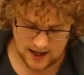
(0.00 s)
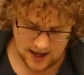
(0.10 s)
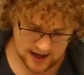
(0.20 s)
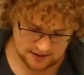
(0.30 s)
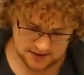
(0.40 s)

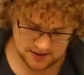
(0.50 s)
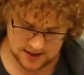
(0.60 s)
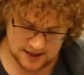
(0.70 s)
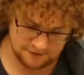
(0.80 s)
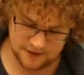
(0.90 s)
And
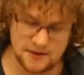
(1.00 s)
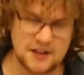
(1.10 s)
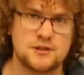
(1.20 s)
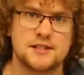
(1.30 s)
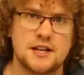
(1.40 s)
if the
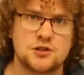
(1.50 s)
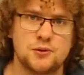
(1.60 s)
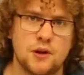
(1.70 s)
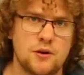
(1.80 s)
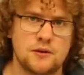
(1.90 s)
batteries get
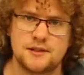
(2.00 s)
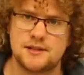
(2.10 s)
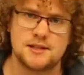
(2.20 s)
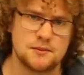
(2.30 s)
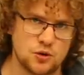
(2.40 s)
too low, the
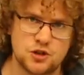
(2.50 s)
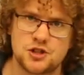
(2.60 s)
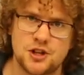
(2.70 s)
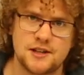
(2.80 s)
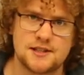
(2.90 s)
system will
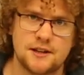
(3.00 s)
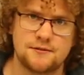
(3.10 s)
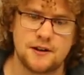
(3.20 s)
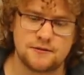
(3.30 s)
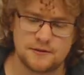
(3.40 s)
just turn
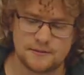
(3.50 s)
itself off.